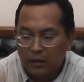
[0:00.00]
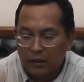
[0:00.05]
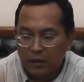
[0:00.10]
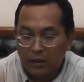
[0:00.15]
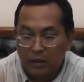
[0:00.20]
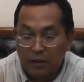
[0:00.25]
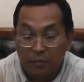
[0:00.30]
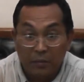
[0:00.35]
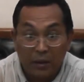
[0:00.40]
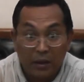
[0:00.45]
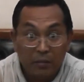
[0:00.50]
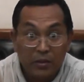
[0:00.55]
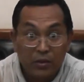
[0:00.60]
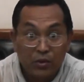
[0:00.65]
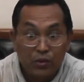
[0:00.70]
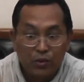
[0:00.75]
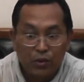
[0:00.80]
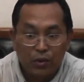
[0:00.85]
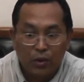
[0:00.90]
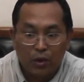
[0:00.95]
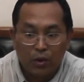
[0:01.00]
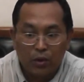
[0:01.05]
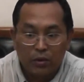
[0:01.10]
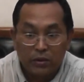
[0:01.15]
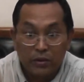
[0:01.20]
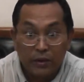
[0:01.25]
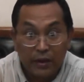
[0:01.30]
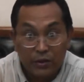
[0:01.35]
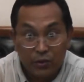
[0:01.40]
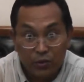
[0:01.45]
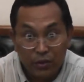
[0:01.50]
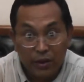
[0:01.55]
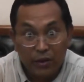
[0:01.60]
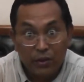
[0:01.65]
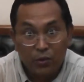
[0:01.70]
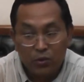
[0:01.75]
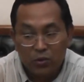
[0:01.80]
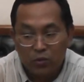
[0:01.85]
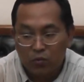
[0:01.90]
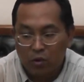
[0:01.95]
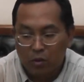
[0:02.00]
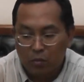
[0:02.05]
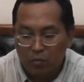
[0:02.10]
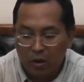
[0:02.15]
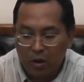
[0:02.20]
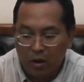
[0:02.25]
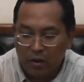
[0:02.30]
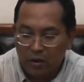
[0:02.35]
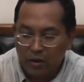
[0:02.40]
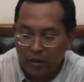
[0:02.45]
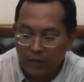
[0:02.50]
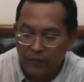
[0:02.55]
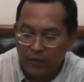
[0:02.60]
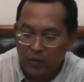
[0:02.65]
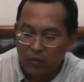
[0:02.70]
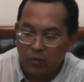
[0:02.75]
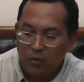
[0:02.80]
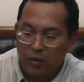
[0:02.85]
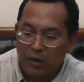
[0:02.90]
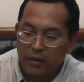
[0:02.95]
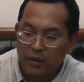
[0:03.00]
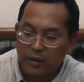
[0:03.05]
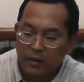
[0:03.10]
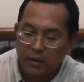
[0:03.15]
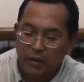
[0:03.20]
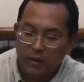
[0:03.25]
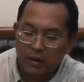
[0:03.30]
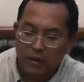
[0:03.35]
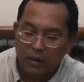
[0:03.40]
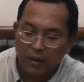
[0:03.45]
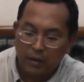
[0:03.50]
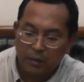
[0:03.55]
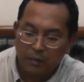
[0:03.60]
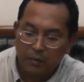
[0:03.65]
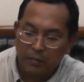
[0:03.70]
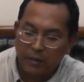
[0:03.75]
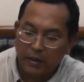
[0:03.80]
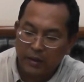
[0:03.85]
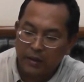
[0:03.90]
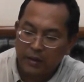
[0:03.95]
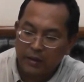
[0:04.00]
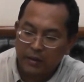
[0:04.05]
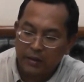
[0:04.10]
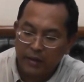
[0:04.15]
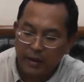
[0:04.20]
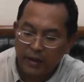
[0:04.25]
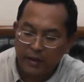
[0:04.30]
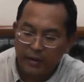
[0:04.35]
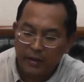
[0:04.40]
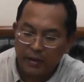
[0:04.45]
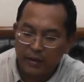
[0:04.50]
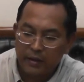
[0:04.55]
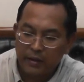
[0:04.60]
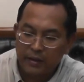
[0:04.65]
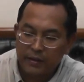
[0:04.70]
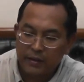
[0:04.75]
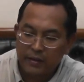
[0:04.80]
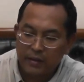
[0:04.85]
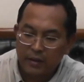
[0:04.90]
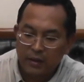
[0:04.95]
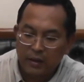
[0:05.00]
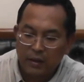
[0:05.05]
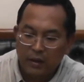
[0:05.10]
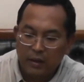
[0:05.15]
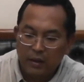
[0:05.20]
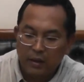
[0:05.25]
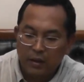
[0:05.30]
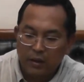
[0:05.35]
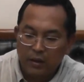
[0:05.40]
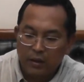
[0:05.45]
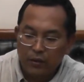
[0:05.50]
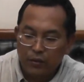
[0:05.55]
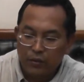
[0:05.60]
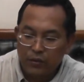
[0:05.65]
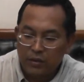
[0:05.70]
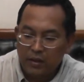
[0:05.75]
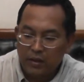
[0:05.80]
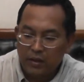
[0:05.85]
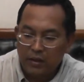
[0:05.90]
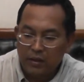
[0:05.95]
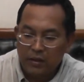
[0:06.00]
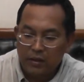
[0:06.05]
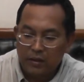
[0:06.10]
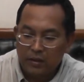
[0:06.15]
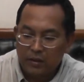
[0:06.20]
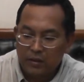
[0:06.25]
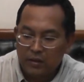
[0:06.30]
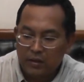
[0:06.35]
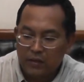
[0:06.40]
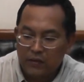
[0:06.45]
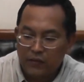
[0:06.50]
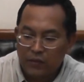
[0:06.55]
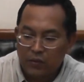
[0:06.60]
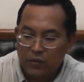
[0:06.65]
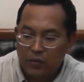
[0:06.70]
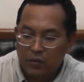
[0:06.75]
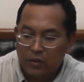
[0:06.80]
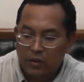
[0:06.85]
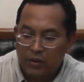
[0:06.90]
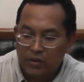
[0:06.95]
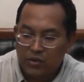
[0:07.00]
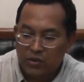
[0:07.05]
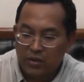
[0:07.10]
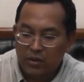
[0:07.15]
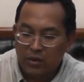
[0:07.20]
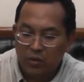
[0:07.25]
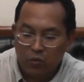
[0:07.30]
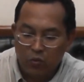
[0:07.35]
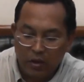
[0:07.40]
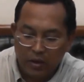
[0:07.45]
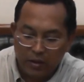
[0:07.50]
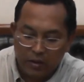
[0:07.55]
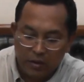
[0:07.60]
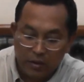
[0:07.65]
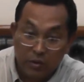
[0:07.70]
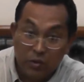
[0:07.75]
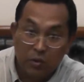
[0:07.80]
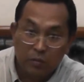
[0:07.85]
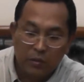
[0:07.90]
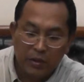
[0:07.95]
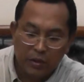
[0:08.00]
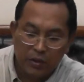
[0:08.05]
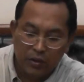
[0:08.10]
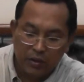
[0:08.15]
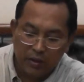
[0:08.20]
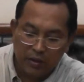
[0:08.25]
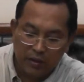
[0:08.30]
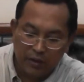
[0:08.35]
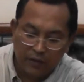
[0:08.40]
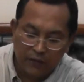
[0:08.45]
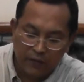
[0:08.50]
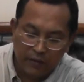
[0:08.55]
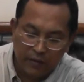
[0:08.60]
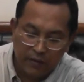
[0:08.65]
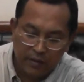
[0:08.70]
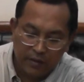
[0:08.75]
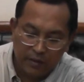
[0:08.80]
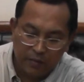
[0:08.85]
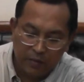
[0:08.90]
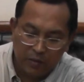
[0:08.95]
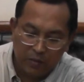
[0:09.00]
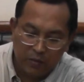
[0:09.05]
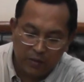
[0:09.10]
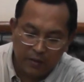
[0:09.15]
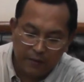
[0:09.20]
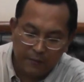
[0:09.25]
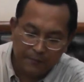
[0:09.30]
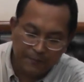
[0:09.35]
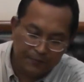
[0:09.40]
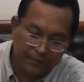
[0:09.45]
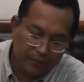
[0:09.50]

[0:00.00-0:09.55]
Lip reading: it may be too cold, yes, you can use warm water if you want. But the idea is usually just for chilled water should be good enough. That's number one.